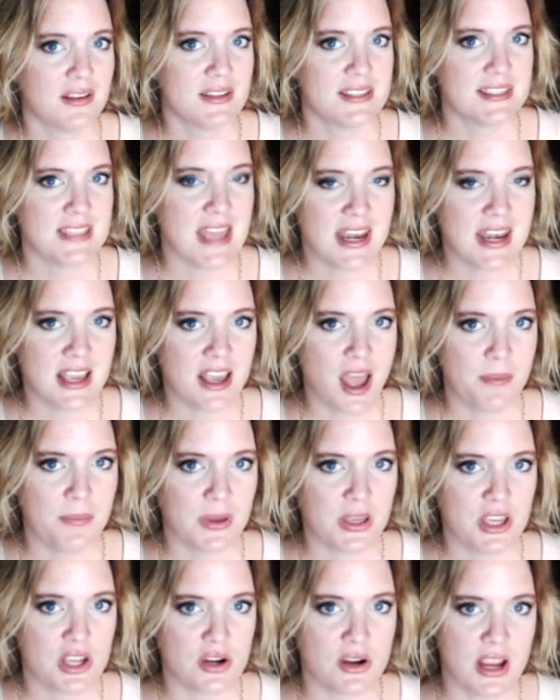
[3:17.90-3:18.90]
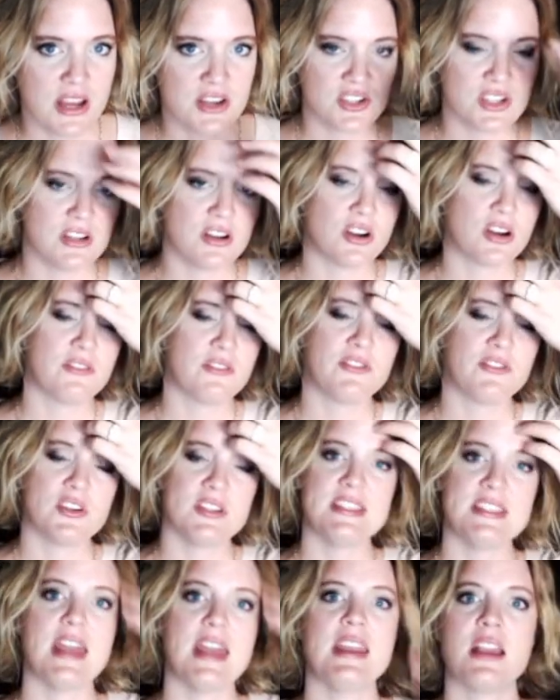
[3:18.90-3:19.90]
setting up a curation or for
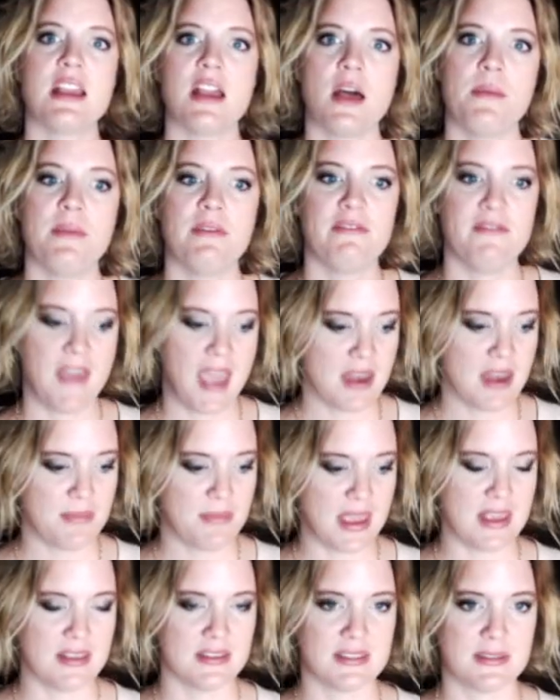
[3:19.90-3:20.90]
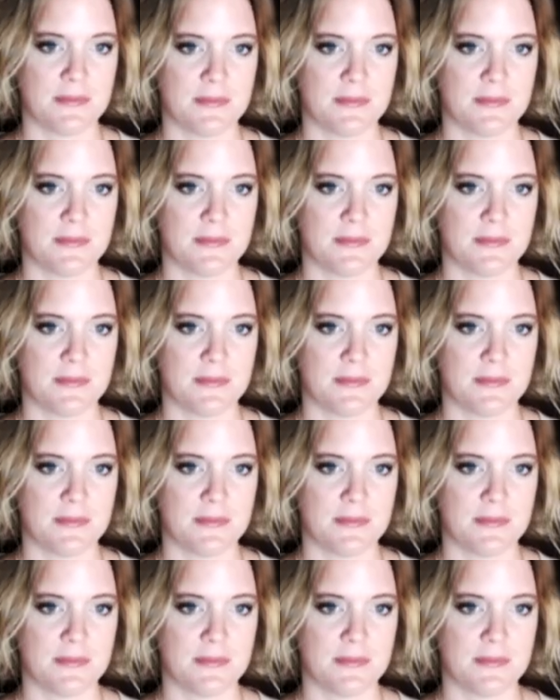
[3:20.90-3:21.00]
setting up a fan base.